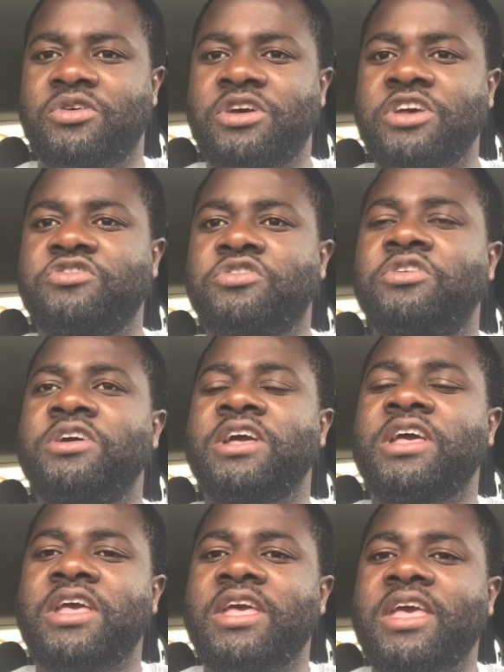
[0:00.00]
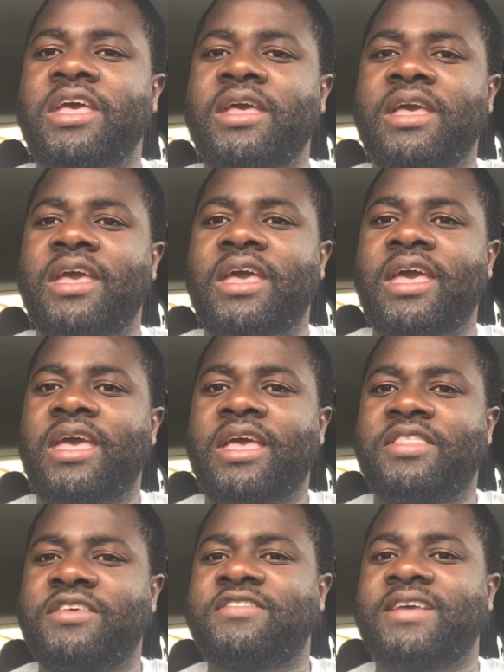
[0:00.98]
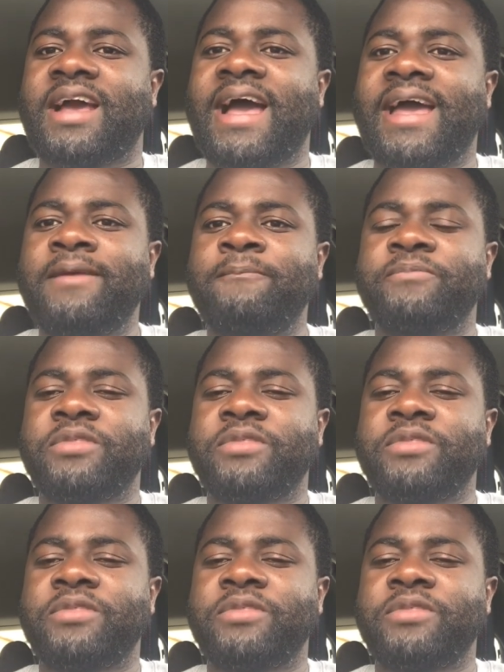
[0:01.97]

So this guy